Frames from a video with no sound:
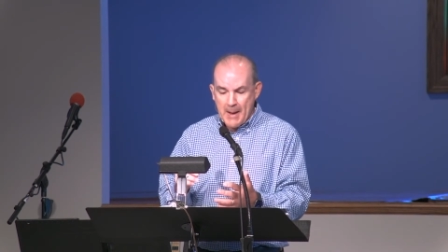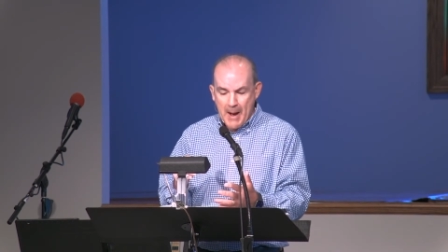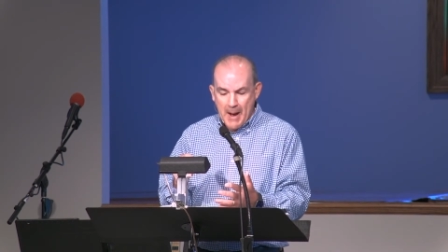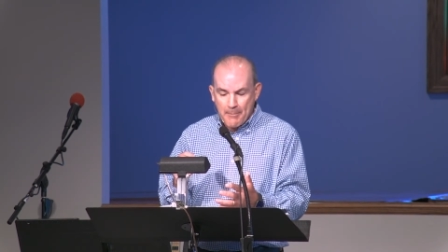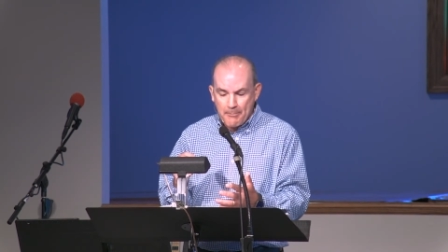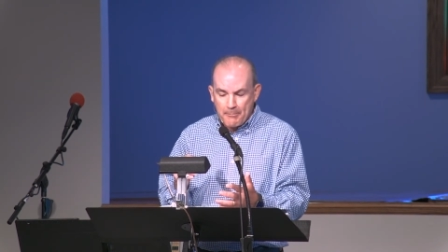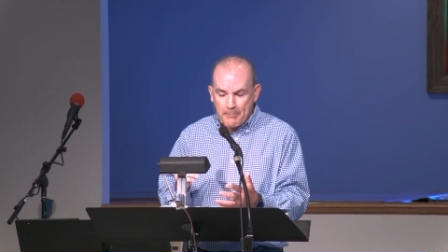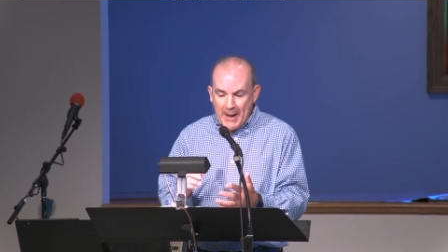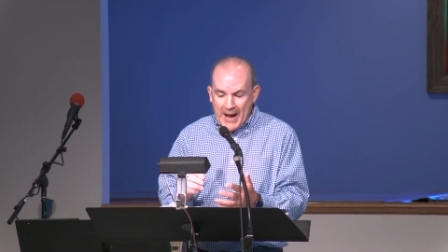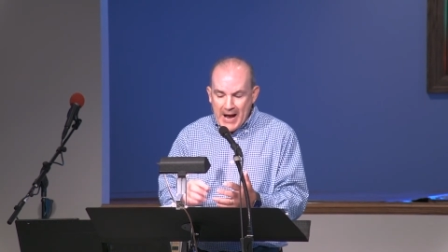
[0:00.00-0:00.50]

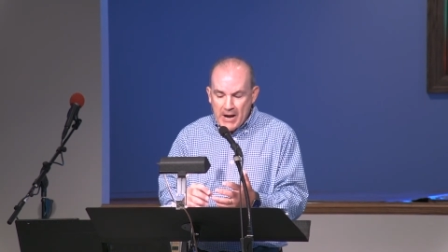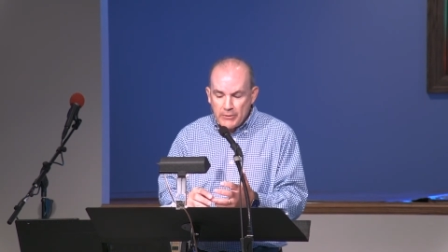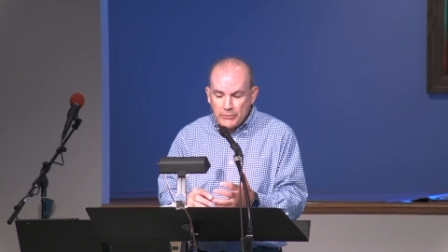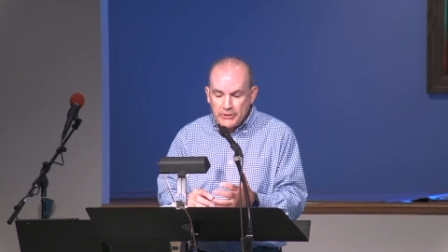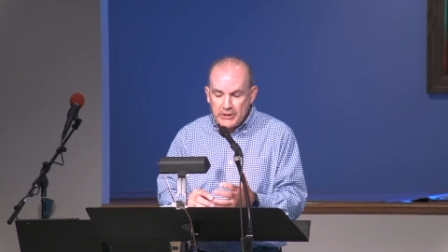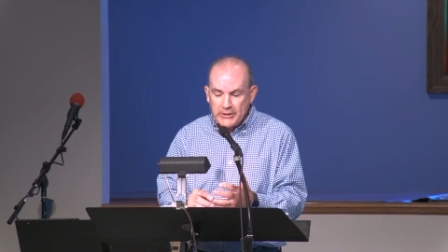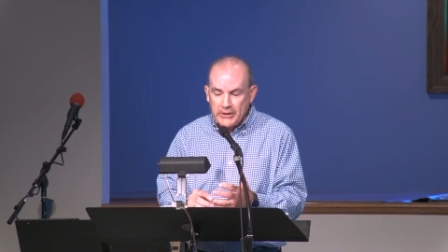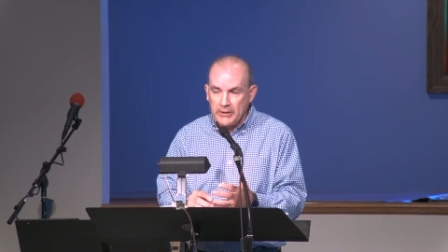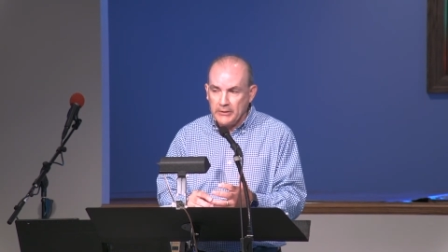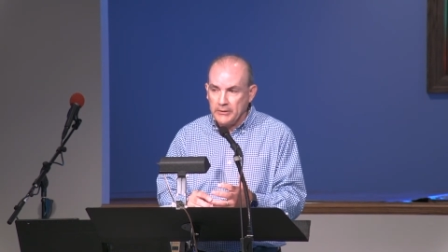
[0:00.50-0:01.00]

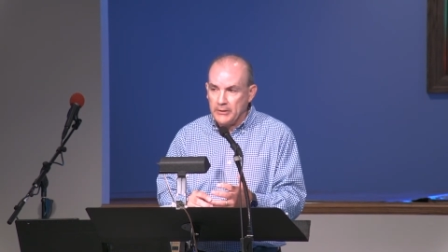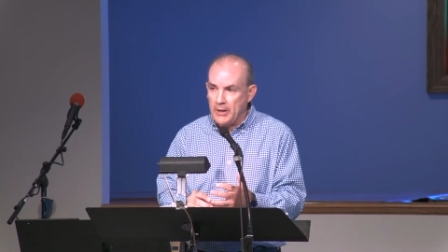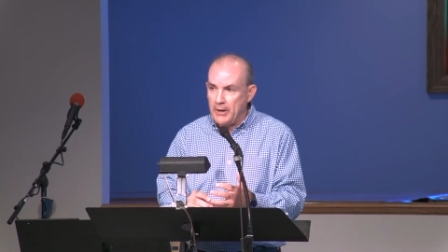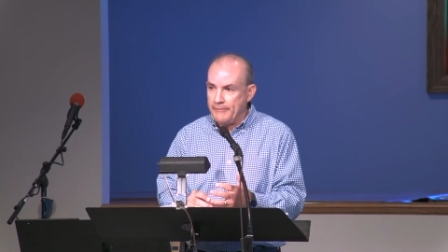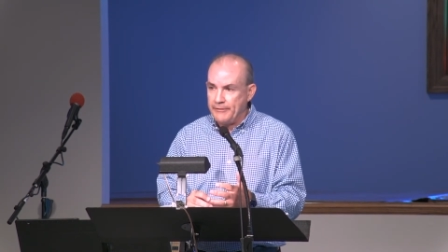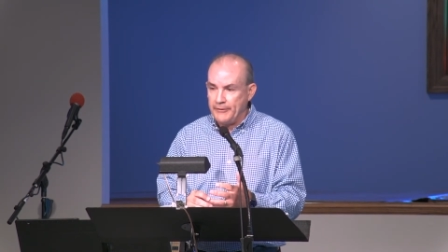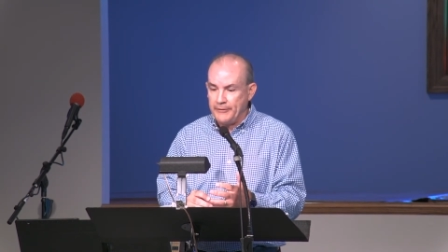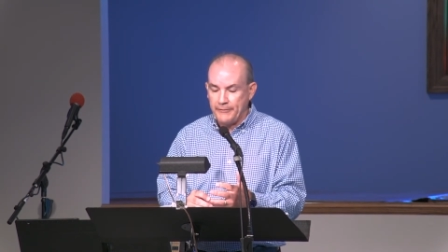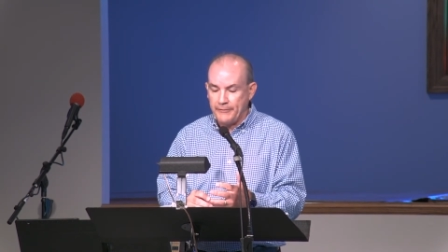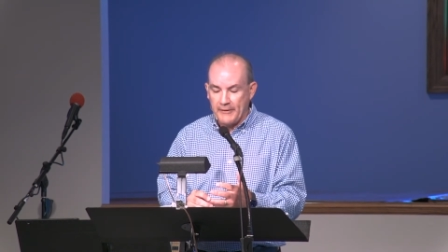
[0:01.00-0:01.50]
abounding in
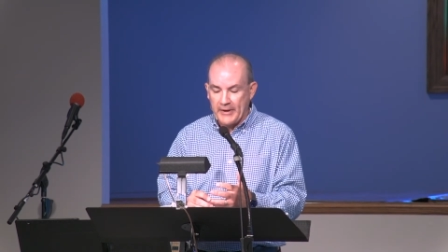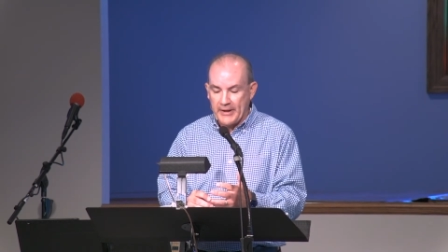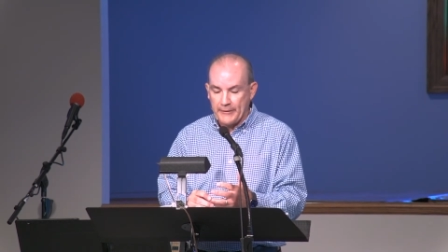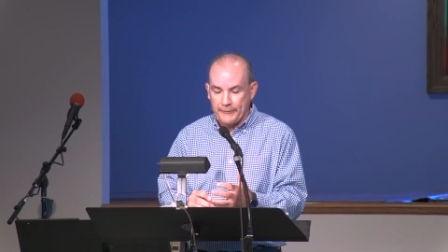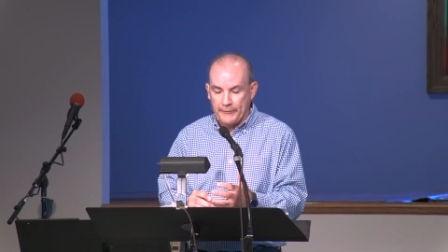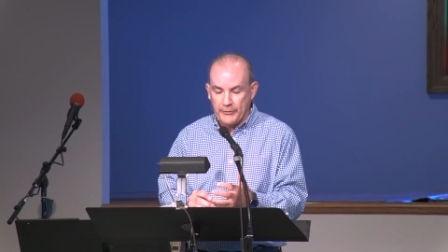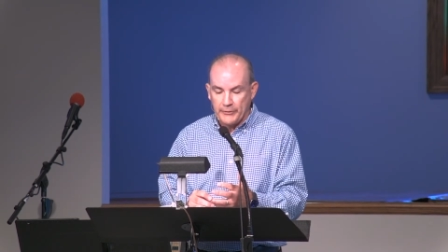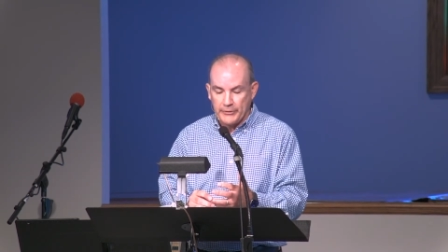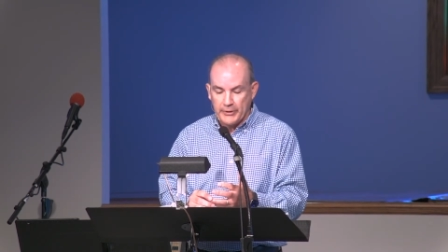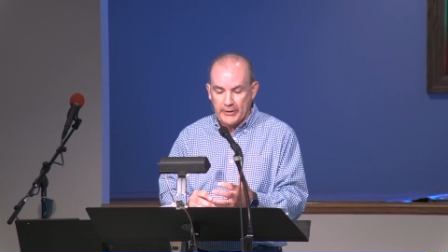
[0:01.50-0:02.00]
love and
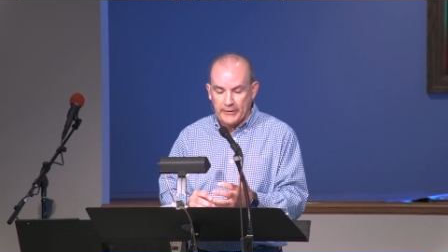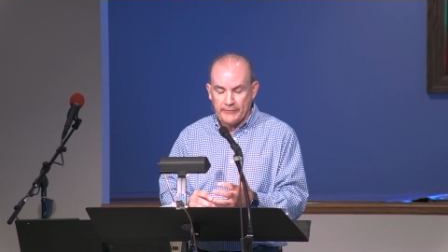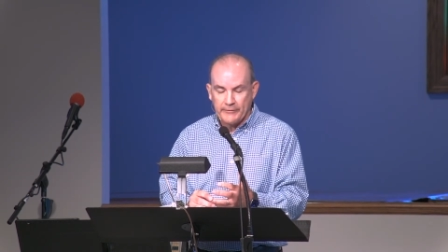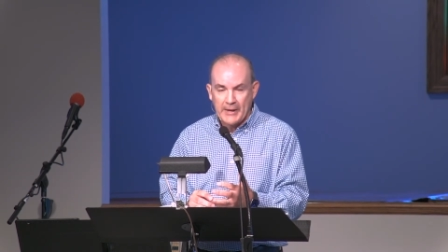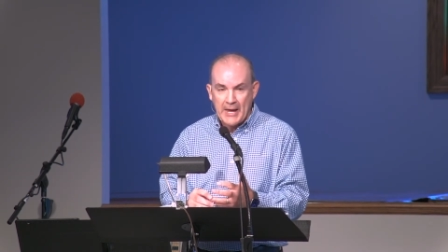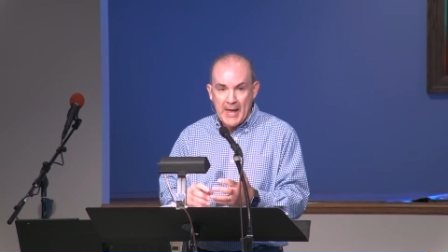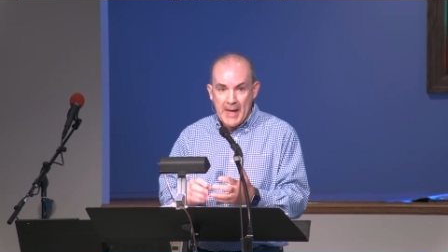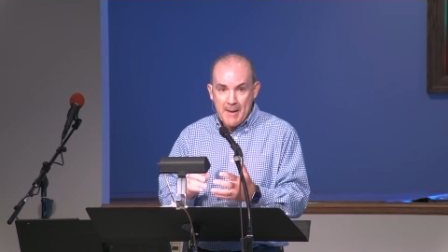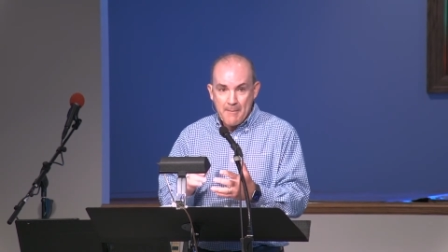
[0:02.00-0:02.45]
faithfulness,